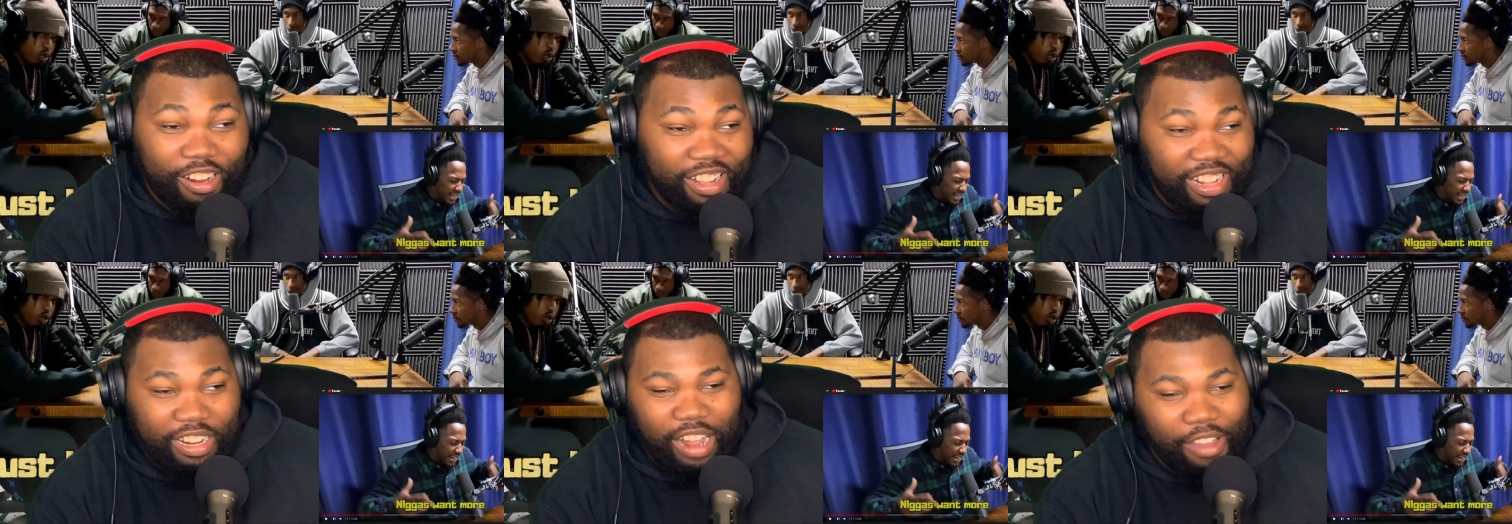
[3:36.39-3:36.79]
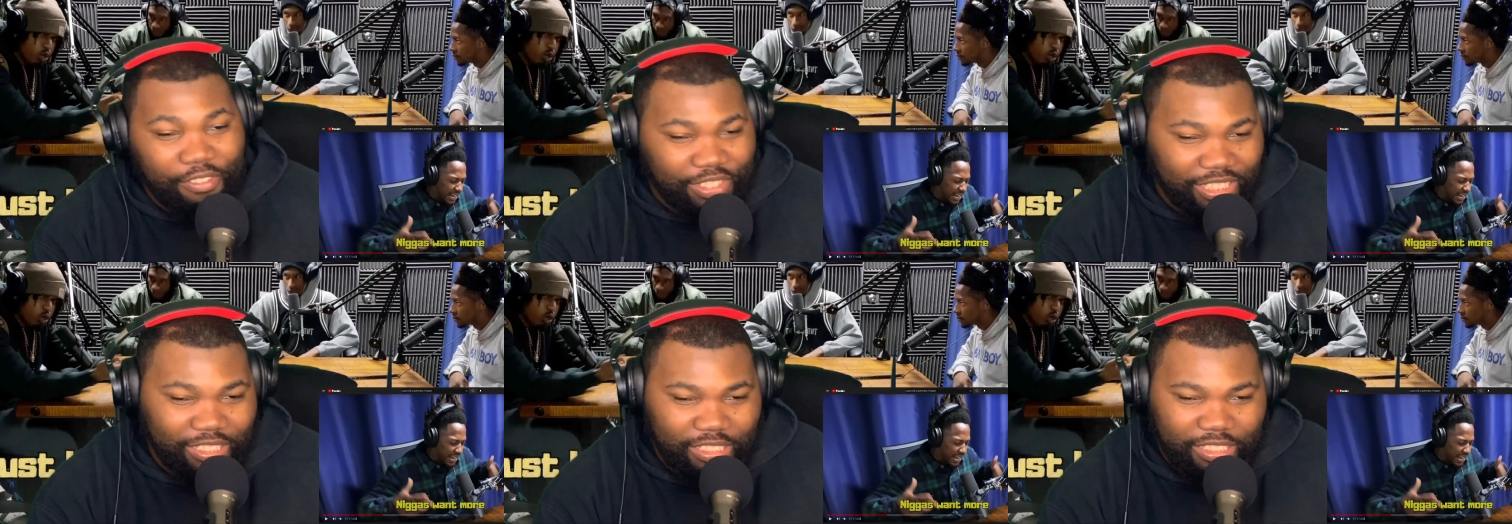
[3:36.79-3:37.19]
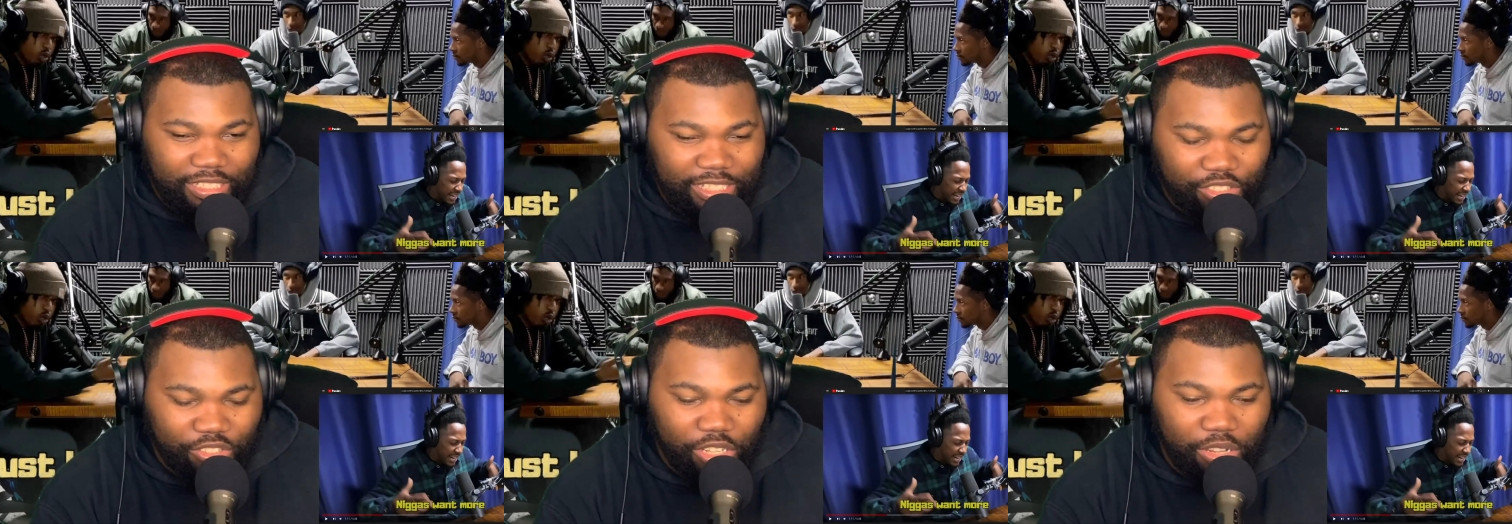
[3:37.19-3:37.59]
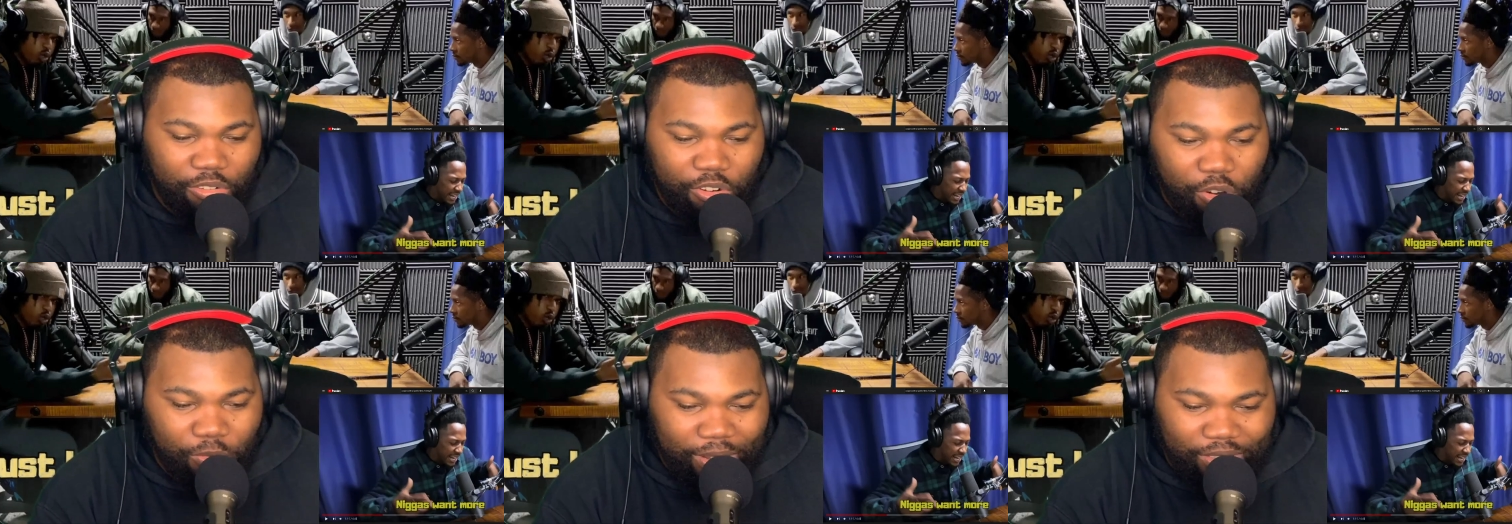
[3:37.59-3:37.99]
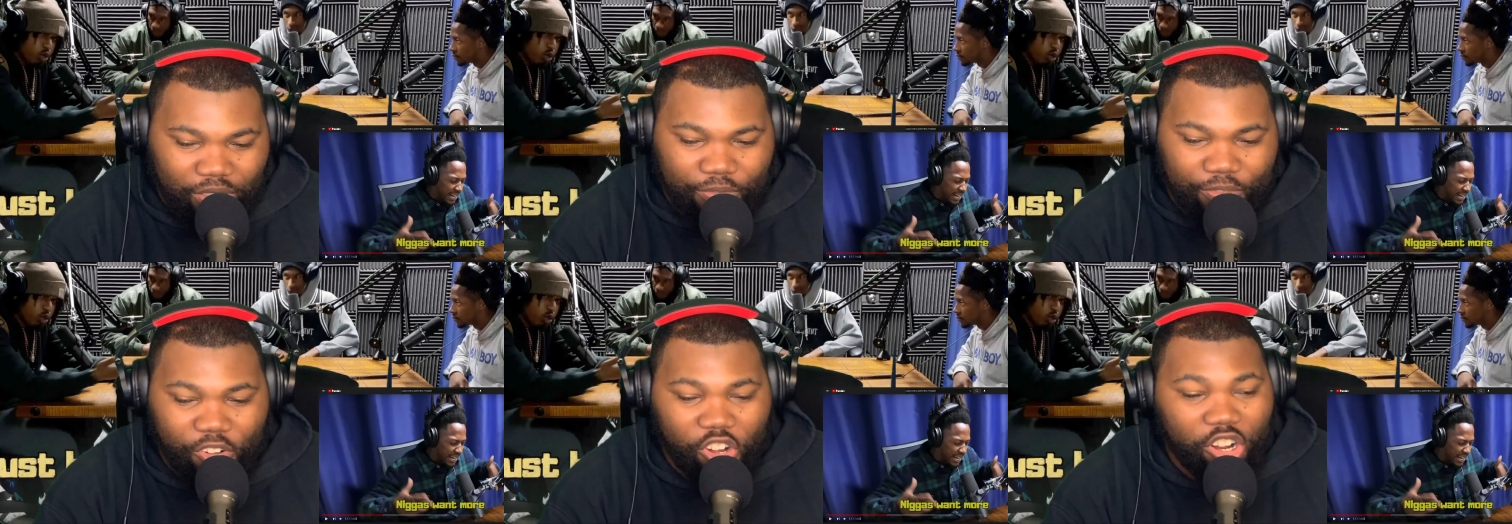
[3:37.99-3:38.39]
Speaker 1: and obviously he's the only one who went so
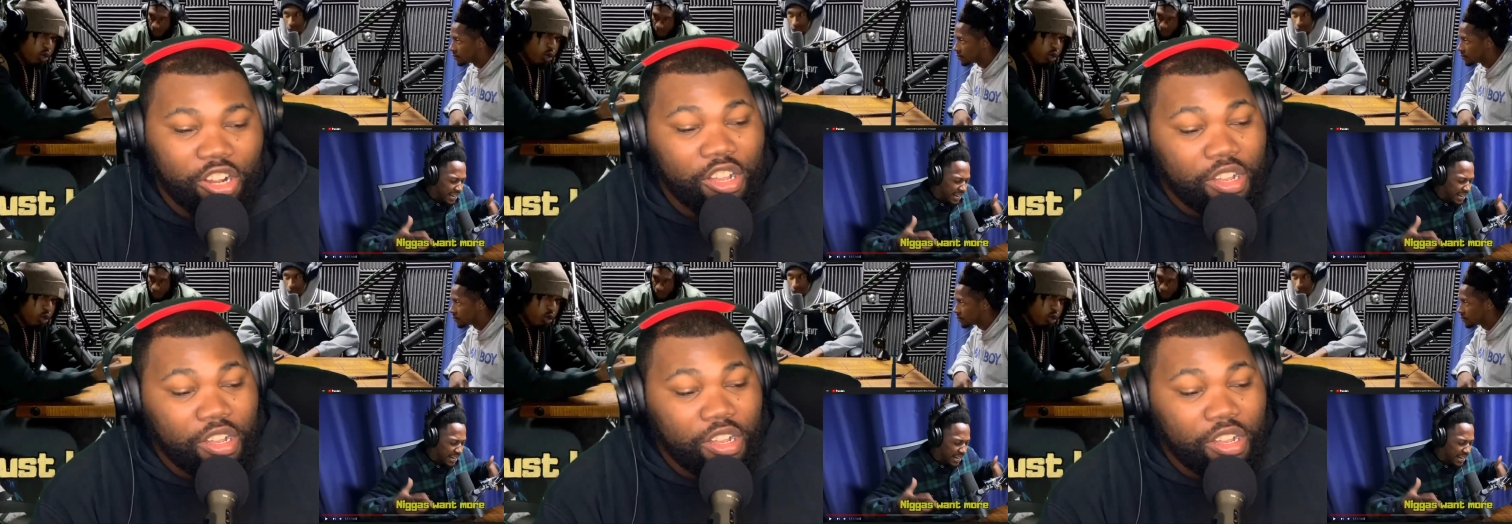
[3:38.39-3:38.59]
far.